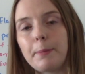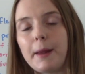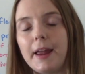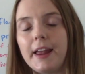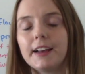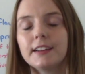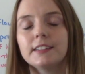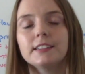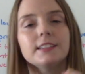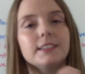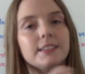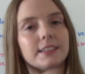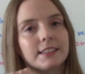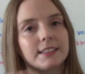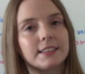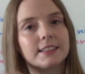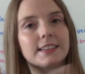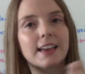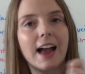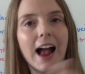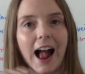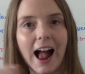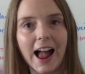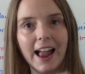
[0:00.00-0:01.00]
bands and
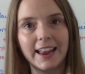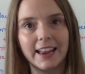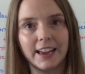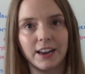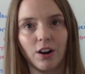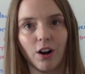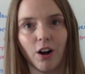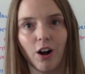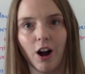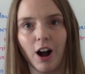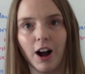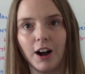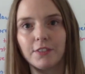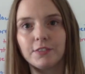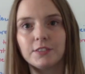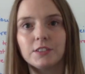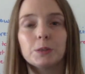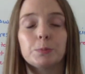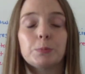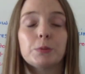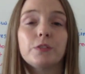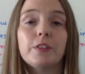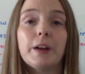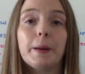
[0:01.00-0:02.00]
tie it off to
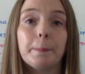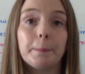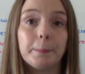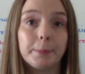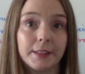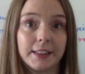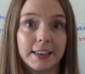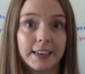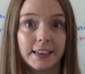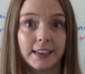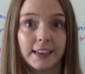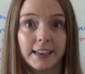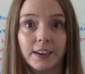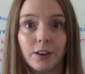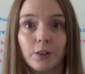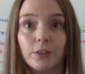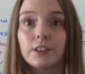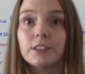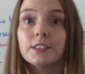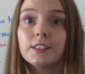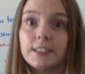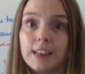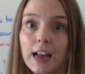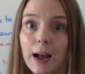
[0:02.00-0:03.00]
prevent bleeding or to
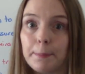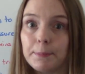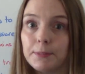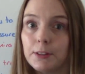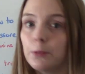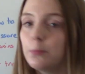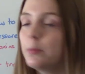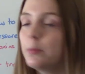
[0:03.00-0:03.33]
stop the